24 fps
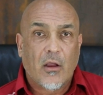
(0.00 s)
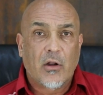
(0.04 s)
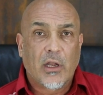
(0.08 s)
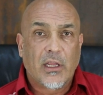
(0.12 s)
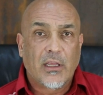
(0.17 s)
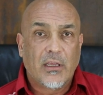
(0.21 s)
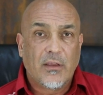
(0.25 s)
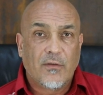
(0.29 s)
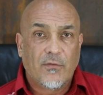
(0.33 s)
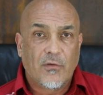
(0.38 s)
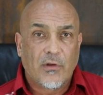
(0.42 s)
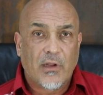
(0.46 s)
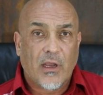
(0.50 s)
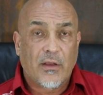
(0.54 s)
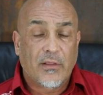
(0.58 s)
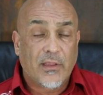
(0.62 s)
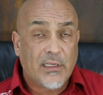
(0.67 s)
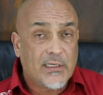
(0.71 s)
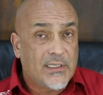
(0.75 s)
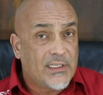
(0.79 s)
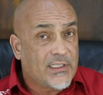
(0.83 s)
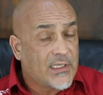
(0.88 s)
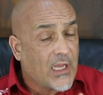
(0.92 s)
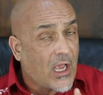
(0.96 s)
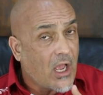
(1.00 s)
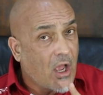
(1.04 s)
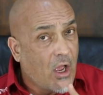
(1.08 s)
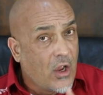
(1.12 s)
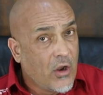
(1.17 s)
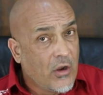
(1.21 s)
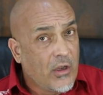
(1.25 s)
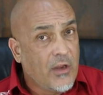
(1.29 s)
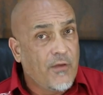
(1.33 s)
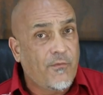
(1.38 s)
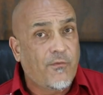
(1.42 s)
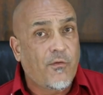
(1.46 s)
gonna give you now. This is
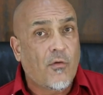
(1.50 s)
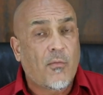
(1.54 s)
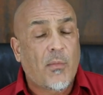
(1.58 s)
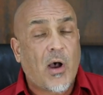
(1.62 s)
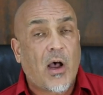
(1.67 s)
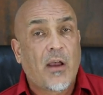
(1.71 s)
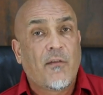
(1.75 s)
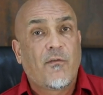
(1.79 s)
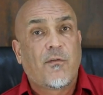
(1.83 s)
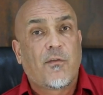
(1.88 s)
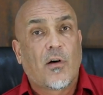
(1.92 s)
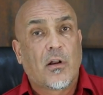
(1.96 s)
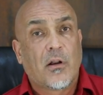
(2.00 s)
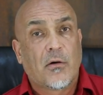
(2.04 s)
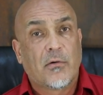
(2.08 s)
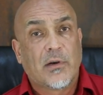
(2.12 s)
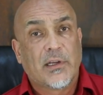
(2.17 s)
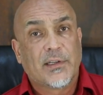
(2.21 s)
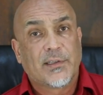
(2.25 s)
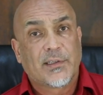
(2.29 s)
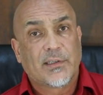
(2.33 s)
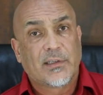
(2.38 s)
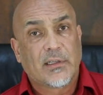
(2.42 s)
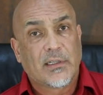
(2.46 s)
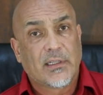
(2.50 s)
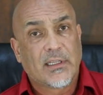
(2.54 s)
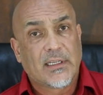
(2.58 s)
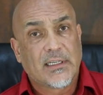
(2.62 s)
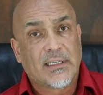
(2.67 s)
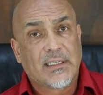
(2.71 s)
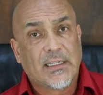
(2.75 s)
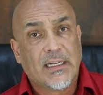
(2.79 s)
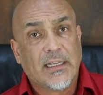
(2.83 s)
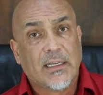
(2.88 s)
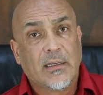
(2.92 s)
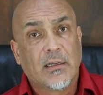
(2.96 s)
only for my followers,
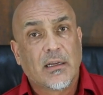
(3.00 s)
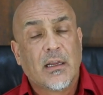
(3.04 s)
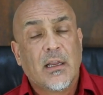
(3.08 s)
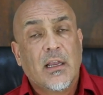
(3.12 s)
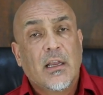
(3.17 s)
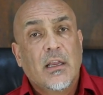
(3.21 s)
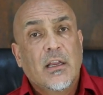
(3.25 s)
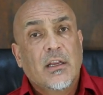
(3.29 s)
this link.